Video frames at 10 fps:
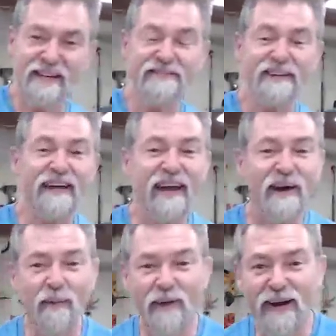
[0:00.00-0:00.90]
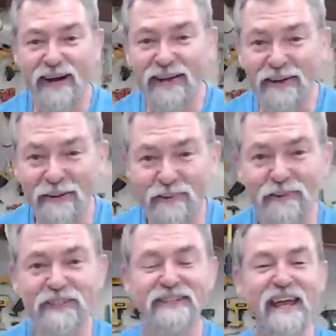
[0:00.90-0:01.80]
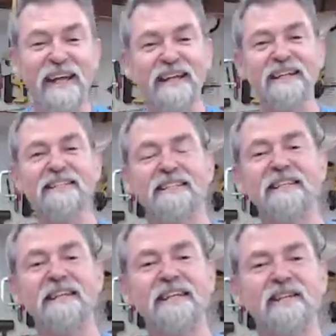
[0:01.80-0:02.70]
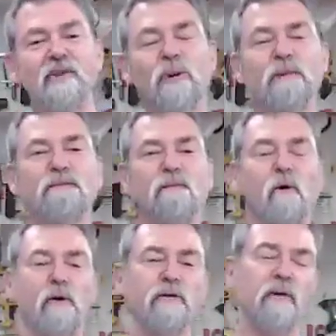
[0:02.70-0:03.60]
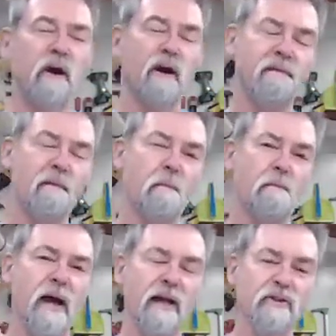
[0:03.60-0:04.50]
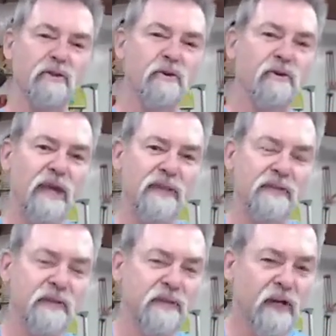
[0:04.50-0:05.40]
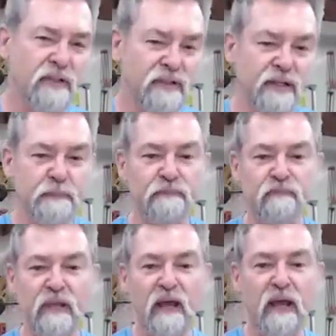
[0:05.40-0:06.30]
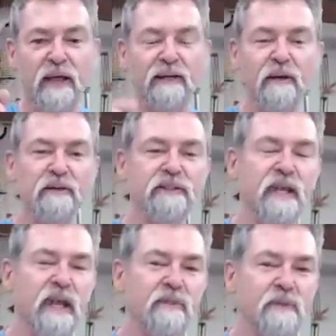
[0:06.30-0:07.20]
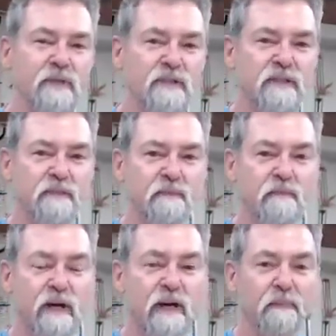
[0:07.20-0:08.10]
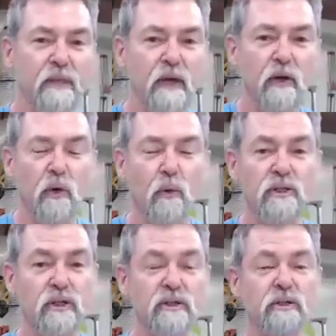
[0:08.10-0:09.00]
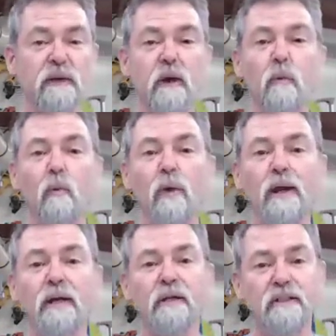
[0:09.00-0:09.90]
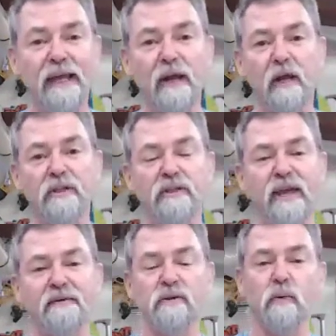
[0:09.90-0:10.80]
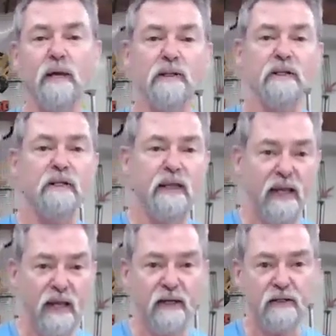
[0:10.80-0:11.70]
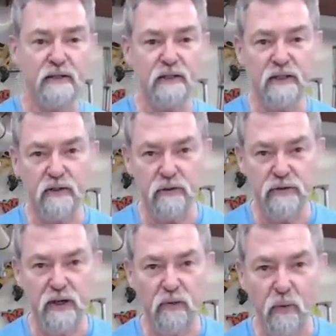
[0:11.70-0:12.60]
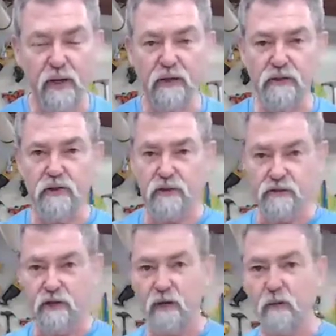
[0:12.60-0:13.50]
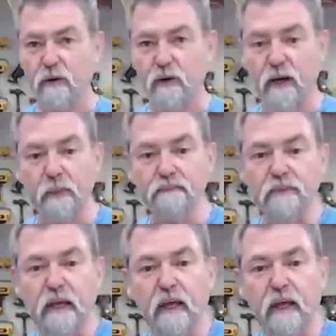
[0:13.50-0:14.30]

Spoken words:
Dave here, how are you? Today is the 24th of March 2019. I noticed there has been some questions about when daylight savings will actually end in New South Wales, in Australia, where I am.